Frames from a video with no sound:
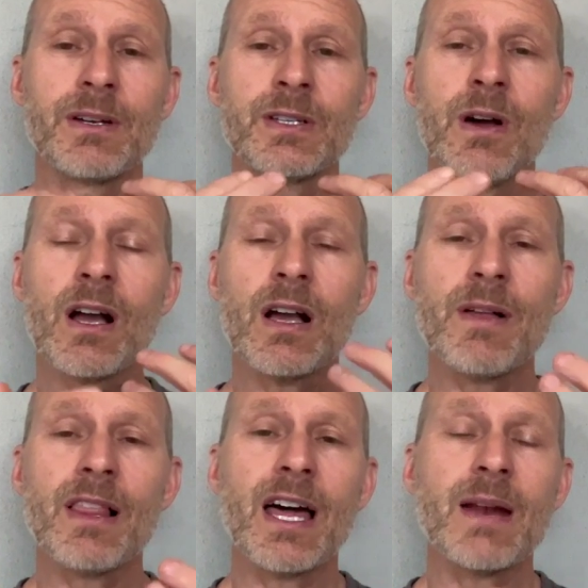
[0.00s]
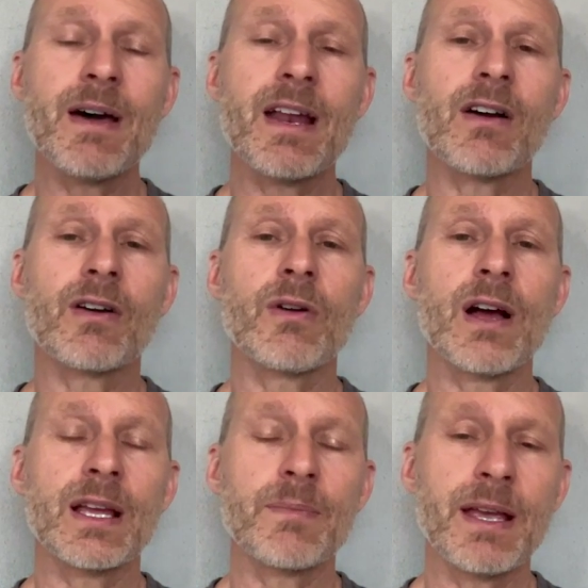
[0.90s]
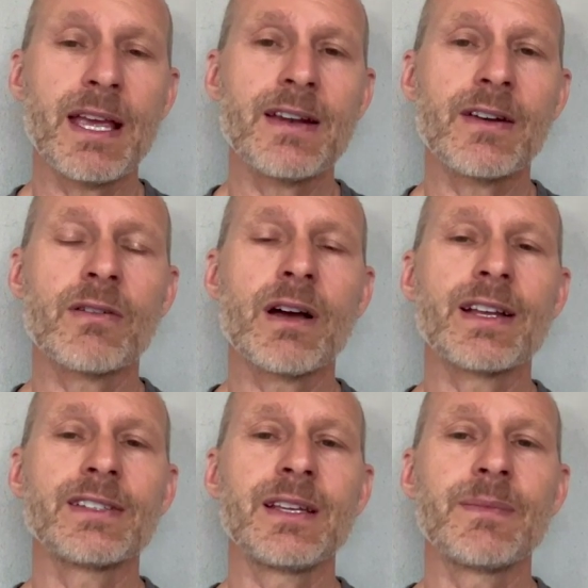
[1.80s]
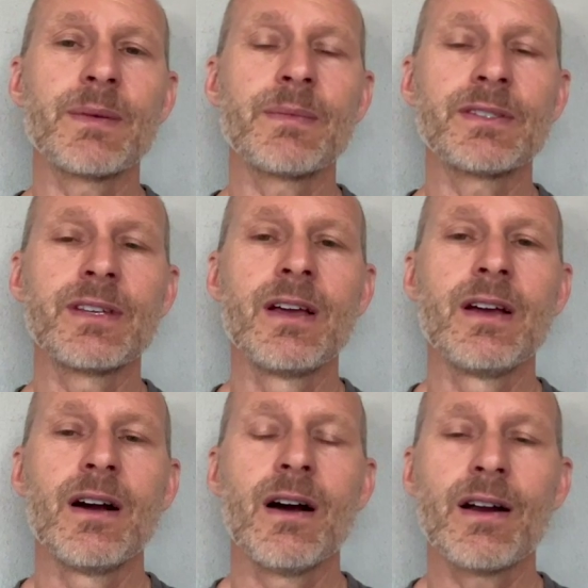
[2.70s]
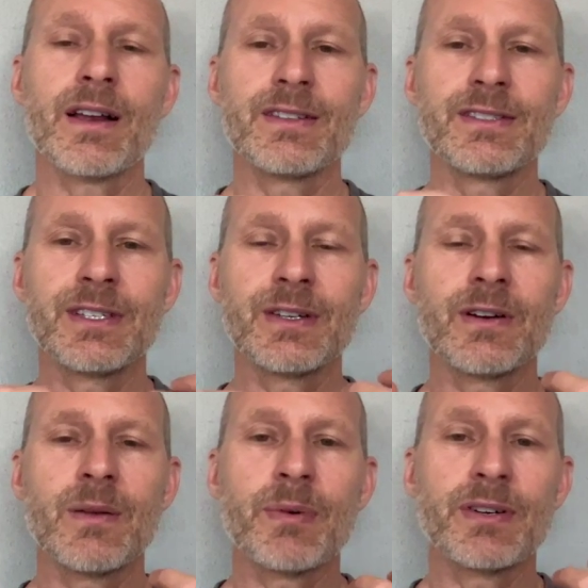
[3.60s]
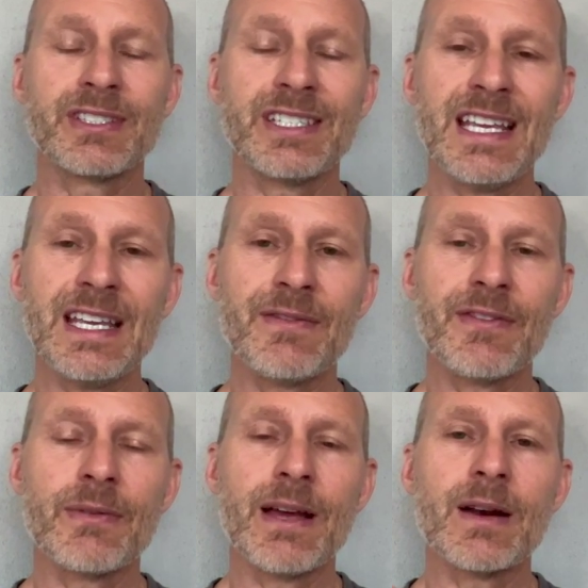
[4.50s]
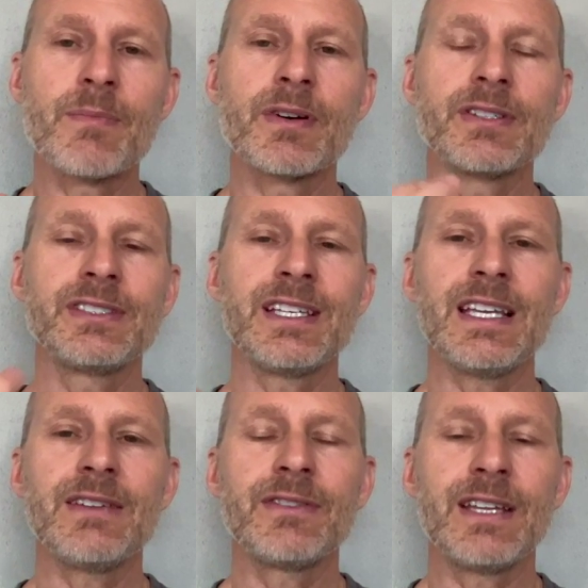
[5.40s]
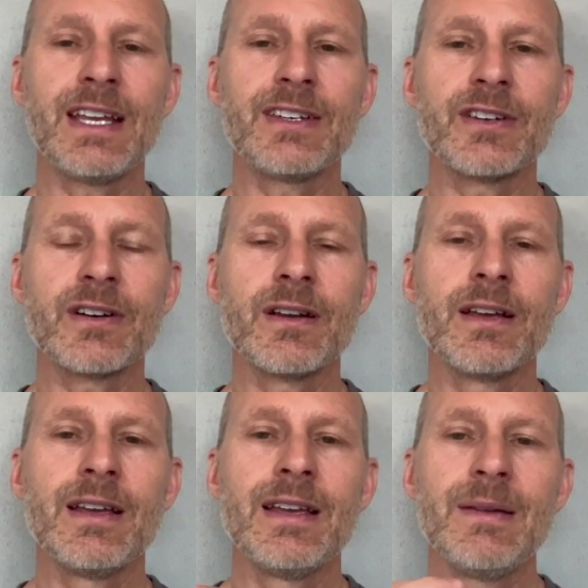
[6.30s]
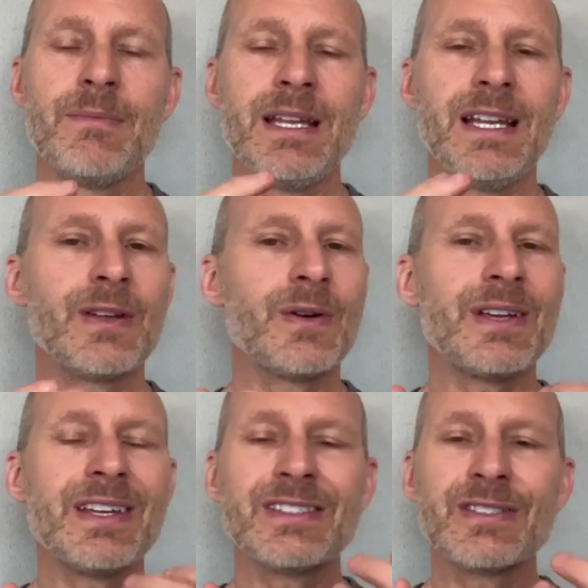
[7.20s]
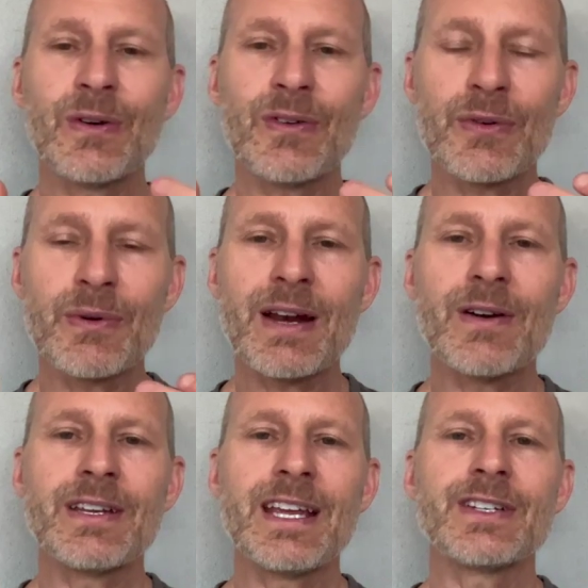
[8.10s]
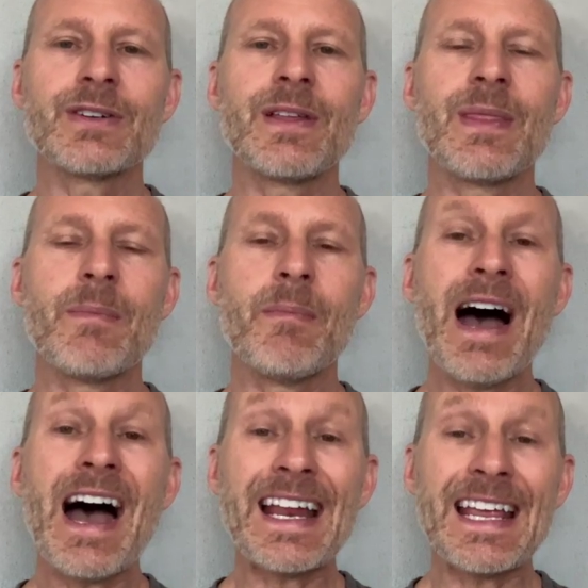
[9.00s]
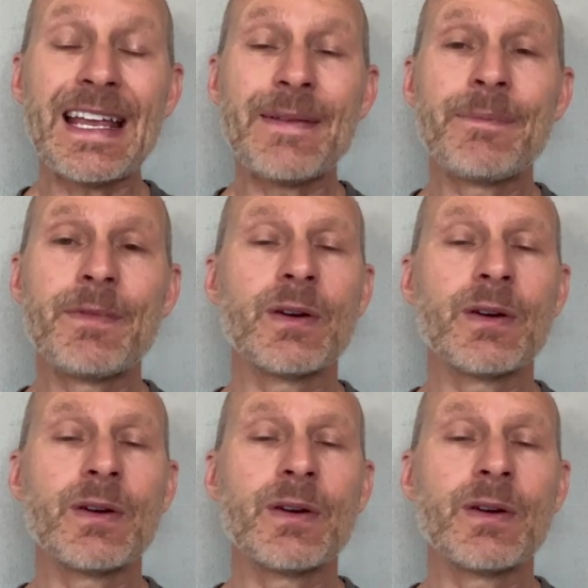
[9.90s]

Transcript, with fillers: We talk a lot about how chronic pain and chronic symptoms are considered a perceived threat, a perceived danger, meaning there is no threat or danger in the body.